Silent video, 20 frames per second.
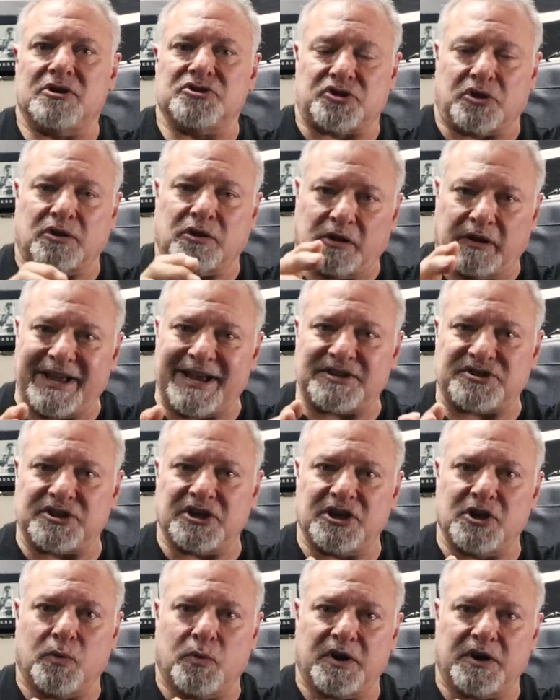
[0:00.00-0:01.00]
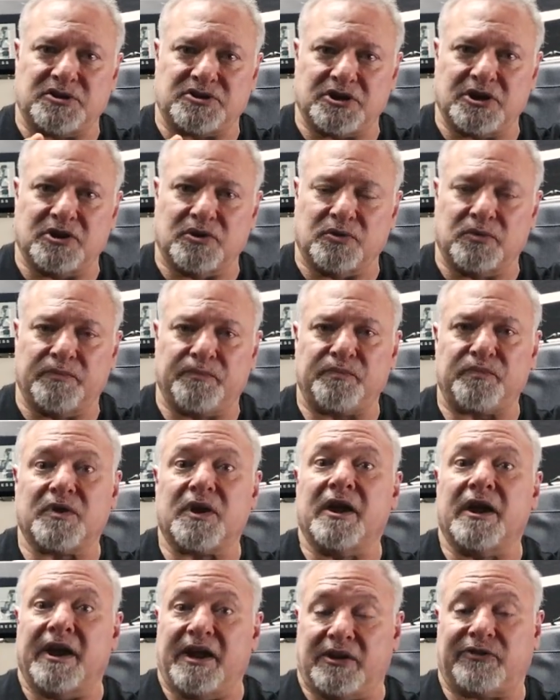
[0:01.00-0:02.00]
So the last thing you want to do
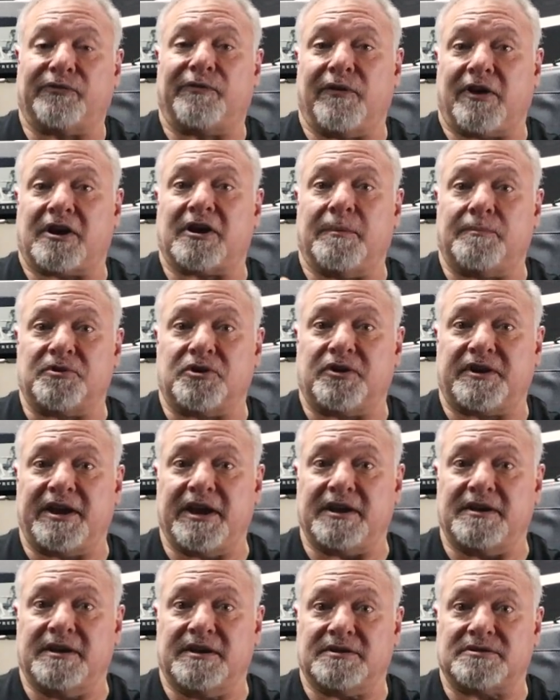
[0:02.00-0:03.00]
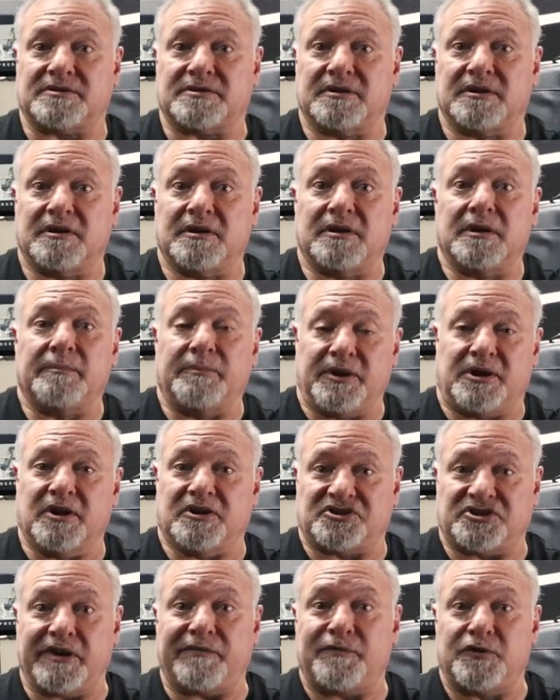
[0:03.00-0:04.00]
is fuck up your kidneys,
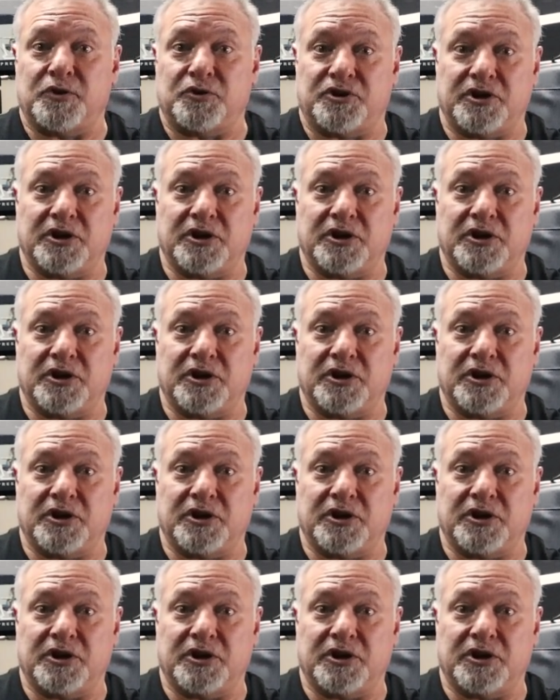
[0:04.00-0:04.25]
because if you